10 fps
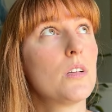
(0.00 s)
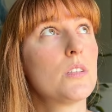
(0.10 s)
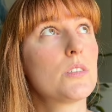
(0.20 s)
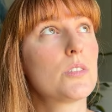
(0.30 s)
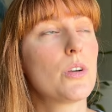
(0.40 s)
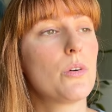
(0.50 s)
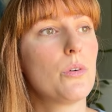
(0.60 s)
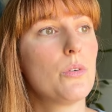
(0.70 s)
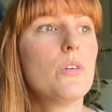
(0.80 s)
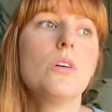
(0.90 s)

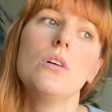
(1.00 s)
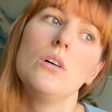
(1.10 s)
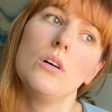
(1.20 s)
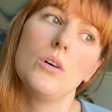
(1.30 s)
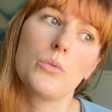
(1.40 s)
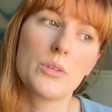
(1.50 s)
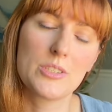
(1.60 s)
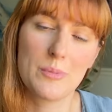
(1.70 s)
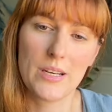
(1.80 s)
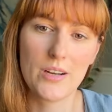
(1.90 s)
so we're
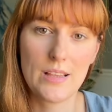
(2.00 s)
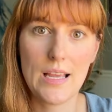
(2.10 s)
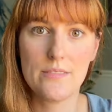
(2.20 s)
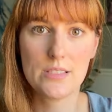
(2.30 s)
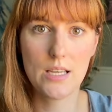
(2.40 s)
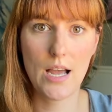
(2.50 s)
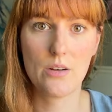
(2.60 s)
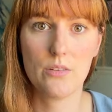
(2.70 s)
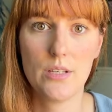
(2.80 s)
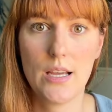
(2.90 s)
spending our lives
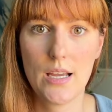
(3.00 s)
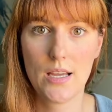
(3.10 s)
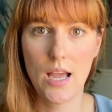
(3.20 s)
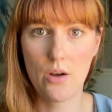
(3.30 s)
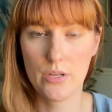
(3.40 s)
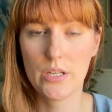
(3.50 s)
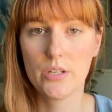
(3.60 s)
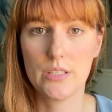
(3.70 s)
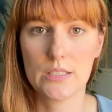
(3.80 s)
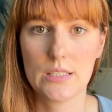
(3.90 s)
out out here
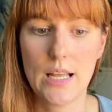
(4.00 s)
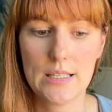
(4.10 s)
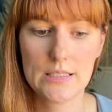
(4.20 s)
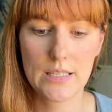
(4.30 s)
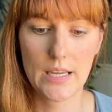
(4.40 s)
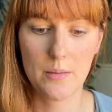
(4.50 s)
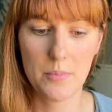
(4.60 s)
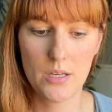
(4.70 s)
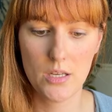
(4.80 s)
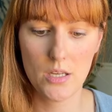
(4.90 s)
in this landscape
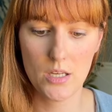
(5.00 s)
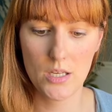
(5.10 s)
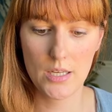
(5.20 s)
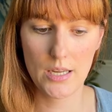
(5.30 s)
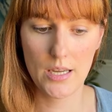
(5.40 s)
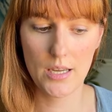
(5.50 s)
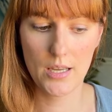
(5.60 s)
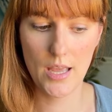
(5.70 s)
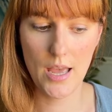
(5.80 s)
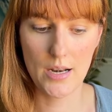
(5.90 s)

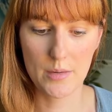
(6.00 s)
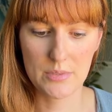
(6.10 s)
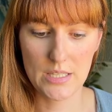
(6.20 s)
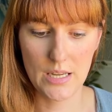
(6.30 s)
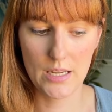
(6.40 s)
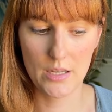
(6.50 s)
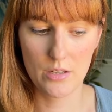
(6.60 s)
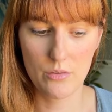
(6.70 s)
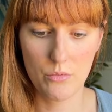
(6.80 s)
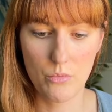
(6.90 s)
and I'm saying,
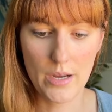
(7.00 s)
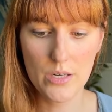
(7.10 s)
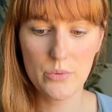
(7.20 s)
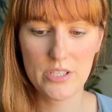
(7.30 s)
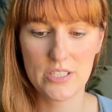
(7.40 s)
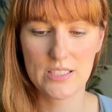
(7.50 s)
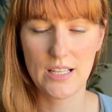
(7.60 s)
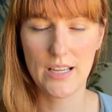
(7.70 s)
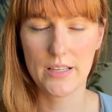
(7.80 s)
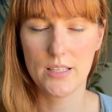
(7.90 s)
why don't we just
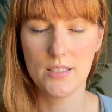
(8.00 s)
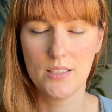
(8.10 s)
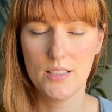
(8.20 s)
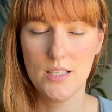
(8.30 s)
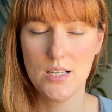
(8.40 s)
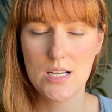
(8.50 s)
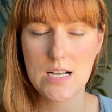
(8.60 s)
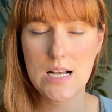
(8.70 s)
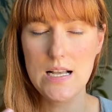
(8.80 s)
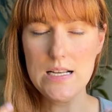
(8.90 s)
like
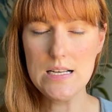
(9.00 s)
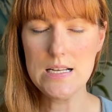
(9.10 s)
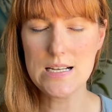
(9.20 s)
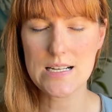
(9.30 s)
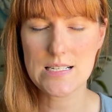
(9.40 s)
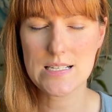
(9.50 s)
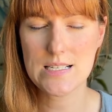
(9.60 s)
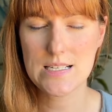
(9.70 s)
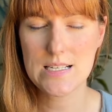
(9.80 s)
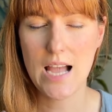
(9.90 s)
ugh,
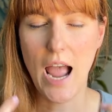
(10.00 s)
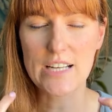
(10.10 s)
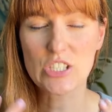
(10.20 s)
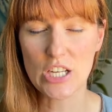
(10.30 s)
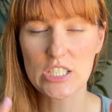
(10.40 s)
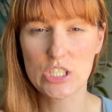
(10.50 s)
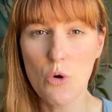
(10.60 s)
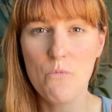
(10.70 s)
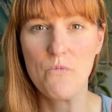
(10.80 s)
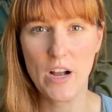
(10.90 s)
I just
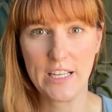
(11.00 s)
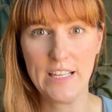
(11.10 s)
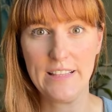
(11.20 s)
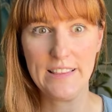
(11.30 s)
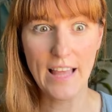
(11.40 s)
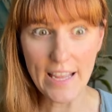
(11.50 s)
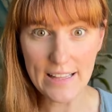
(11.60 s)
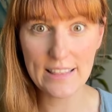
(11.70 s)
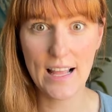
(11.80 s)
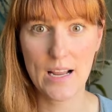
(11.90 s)
don't fucking
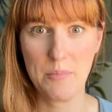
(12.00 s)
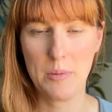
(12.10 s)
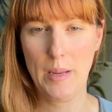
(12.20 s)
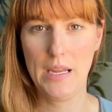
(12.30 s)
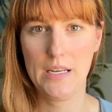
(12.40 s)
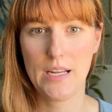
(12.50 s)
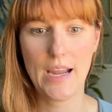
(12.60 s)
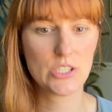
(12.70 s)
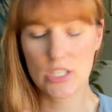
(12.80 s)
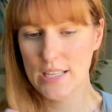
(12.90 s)
like that I'm in pain. I
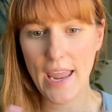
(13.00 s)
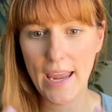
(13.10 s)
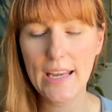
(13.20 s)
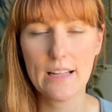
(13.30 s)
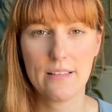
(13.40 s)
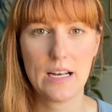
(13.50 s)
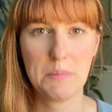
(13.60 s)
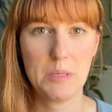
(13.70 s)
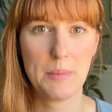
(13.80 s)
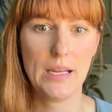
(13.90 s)
just hate it that I'm
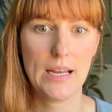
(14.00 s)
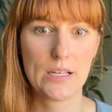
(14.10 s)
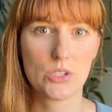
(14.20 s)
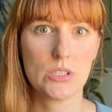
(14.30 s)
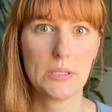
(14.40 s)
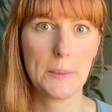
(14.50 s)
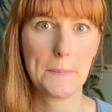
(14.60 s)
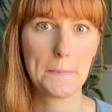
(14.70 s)
in pain, actually.